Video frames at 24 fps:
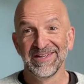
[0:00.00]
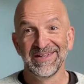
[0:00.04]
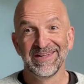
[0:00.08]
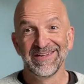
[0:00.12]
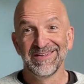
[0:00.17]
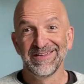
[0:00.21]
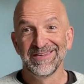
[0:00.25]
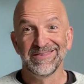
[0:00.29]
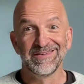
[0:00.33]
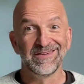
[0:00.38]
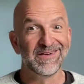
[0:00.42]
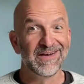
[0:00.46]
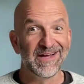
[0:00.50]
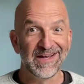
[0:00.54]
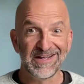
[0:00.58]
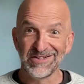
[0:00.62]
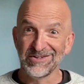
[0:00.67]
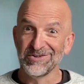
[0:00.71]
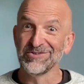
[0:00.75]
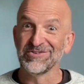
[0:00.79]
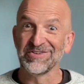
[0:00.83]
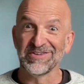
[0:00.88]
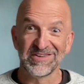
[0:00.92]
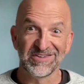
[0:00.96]
they're not
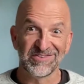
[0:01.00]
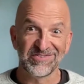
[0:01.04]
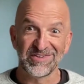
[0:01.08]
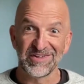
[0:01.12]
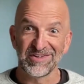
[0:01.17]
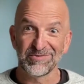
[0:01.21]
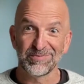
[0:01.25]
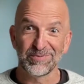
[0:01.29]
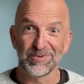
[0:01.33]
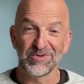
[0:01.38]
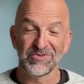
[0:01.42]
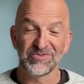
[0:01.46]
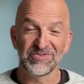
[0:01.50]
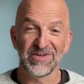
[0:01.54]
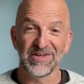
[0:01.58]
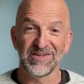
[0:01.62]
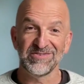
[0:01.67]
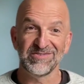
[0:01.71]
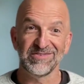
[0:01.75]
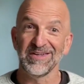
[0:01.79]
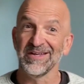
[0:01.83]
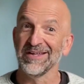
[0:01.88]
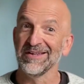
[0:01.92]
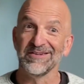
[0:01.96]
using the sales
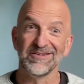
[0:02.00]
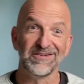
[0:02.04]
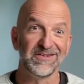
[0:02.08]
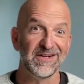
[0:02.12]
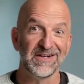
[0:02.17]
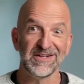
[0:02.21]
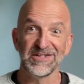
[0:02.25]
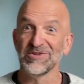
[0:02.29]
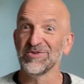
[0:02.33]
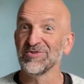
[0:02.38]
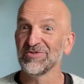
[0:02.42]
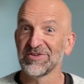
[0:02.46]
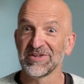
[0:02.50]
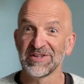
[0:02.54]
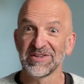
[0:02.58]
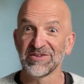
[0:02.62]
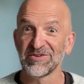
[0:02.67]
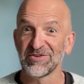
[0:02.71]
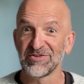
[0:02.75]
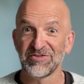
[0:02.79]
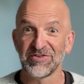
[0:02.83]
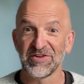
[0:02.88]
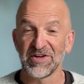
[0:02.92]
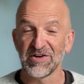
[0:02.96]
process and they're not using
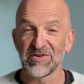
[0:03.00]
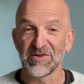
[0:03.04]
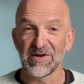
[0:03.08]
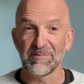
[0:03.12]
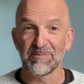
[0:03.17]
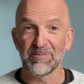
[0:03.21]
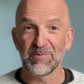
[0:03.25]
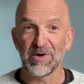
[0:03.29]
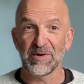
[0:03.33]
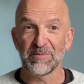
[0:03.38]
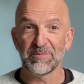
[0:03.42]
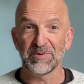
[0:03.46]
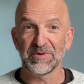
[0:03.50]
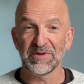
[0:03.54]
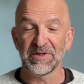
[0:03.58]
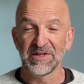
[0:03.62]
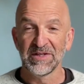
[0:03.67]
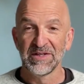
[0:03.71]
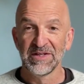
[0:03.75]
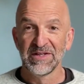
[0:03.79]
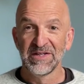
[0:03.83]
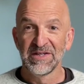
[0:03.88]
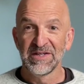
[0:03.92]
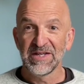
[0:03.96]
their CRM properly.
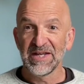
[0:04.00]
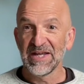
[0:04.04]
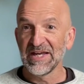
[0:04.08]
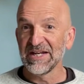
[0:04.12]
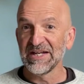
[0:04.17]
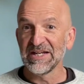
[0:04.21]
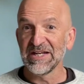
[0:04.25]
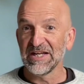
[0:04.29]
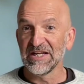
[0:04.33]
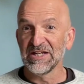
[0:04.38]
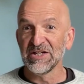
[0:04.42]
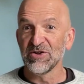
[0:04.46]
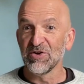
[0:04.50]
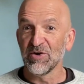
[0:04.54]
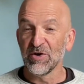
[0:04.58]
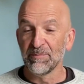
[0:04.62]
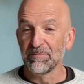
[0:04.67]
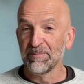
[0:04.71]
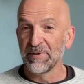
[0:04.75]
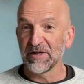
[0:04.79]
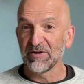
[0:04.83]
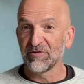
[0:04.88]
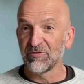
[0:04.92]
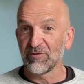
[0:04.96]
And, you know, a
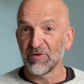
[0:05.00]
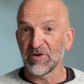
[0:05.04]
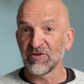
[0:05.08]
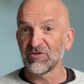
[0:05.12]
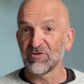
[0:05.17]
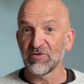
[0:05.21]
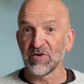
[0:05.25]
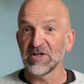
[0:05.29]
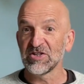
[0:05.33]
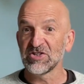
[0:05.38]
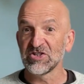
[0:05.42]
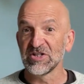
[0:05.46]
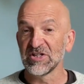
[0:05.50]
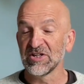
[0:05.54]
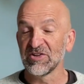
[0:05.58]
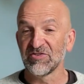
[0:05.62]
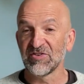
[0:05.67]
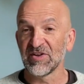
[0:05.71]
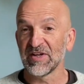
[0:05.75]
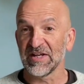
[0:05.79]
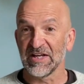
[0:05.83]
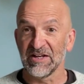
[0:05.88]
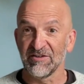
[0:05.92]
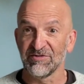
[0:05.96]
big frustration is
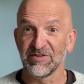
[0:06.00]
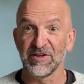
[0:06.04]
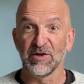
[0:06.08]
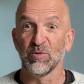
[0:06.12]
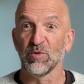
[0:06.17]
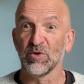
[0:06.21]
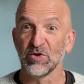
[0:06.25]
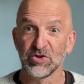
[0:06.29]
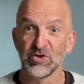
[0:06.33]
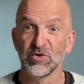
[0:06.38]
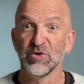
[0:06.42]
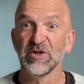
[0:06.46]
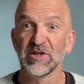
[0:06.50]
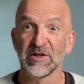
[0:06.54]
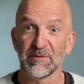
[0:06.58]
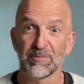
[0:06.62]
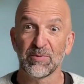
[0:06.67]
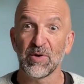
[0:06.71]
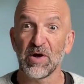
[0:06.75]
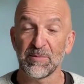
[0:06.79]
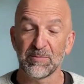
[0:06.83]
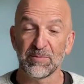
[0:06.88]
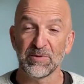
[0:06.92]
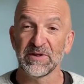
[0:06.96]
like, if they were doing it
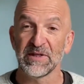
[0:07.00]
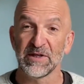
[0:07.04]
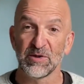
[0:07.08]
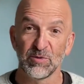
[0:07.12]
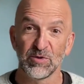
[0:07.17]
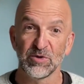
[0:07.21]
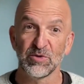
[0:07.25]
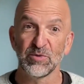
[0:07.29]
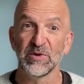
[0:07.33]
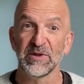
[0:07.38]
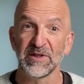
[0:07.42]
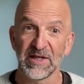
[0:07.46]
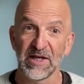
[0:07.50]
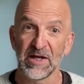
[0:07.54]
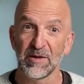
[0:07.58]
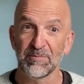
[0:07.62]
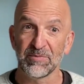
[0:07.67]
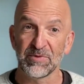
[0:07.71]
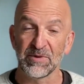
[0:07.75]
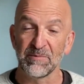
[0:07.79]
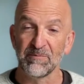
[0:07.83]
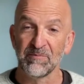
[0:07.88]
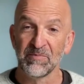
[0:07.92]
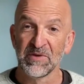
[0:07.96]
properly, it would really help
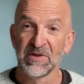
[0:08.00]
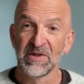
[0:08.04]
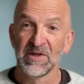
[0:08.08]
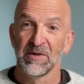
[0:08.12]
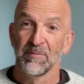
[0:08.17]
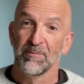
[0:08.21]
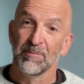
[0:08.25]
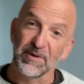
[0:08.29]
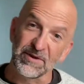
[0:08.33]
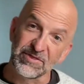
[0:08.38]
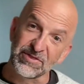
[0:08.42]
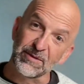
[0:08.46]
them. But the